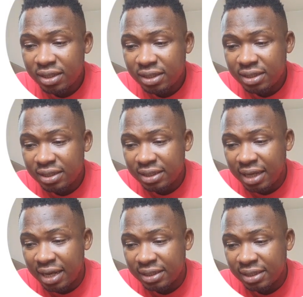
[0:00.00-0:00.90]
This is it
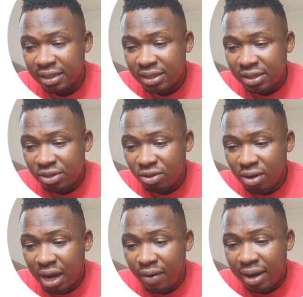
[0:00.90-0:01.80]
guys.
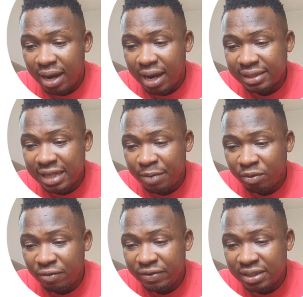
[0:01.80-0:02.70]
So our take
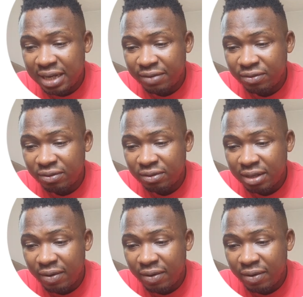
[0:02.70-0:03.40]
profit level,